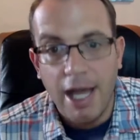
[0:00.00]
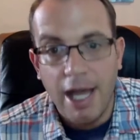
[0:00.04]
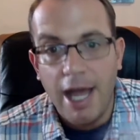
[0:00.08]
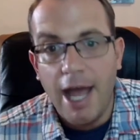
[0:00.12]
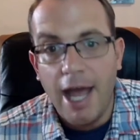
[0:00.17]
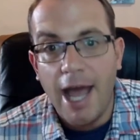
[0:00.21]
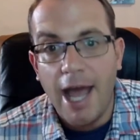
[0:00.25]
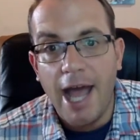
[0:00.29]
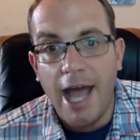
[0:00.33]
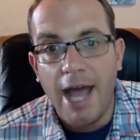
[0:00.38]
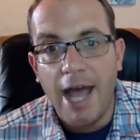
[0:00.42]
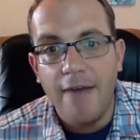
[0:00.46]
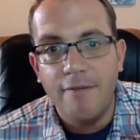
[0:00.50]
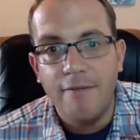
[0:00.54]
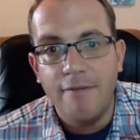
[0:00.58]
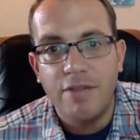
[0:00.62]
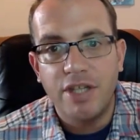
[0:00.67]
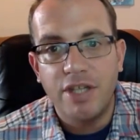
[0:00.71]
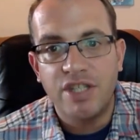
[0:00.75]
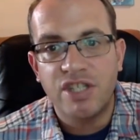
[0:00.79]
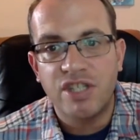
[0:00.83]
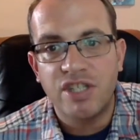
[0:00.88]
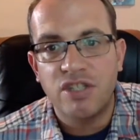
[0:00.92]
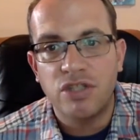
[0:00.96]
have the
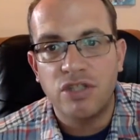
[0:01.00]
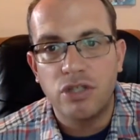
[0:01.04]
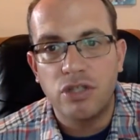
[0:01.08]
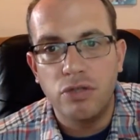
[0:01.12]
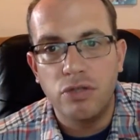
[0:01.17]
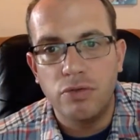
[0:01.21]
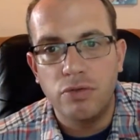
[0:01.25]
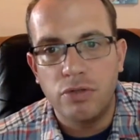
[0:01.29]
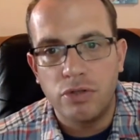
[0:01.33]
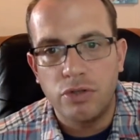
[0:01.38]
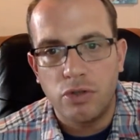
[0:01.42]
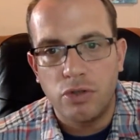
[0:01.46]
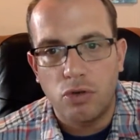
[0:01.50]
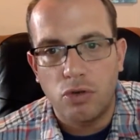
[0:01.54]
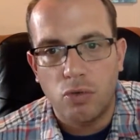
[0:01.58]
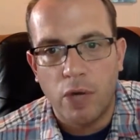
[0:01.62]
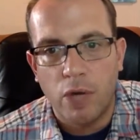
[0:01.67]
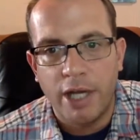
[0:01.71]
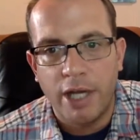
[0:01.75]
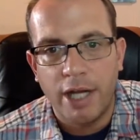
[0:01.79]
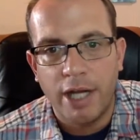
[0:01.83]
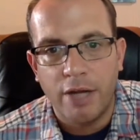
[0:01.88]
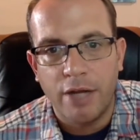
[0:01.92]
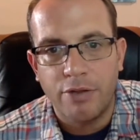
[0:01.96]
student
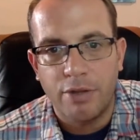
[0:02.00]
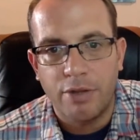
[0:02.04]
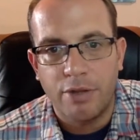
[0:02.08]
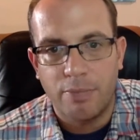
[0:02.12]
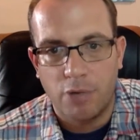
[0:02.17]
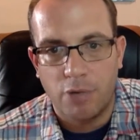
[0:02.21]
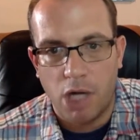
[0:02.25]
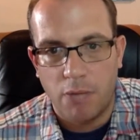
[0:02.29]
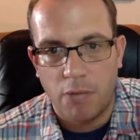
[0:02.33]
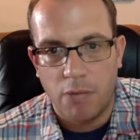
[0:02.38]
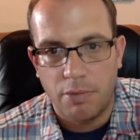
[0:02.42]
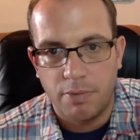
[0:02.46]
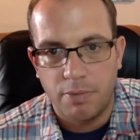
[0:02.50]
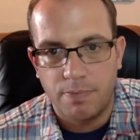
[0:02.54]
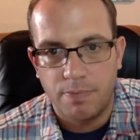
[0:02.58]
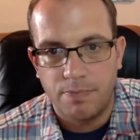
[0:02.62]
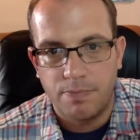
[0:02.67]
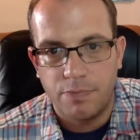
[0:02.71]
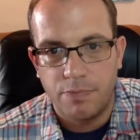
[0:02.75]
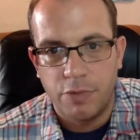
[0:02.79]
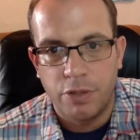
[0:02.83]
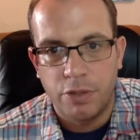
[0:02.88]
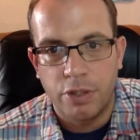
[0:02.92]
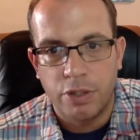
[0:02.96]
write out the problem.
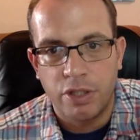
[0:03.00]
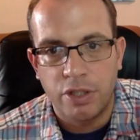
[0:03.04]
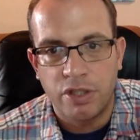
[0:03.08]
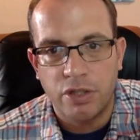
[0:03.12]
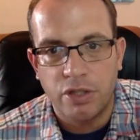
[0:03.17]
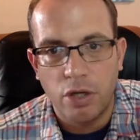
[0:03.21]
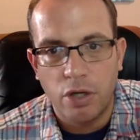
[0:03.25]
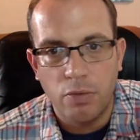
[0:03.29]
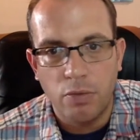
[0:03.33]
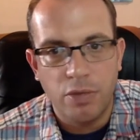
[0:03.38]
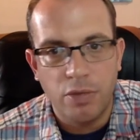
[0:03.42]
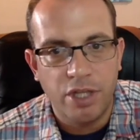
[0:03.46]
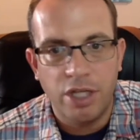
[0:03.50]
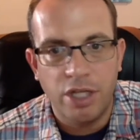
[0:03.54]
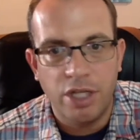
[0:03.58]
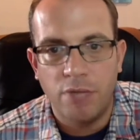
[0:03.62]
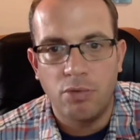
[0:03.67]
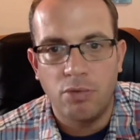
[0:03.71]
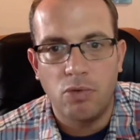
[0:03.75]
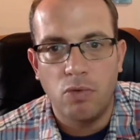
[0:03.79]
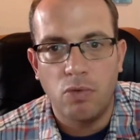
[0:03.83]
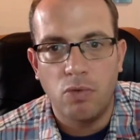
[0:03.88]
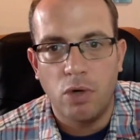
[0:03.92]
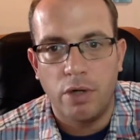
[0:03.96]
You're going to start with the number
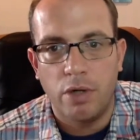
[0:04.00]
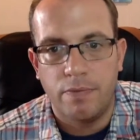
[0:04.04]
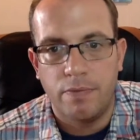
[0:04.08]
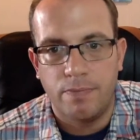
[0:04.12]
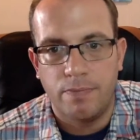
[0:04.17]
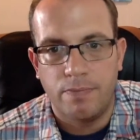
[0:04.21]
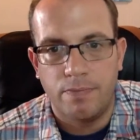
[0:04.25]
1.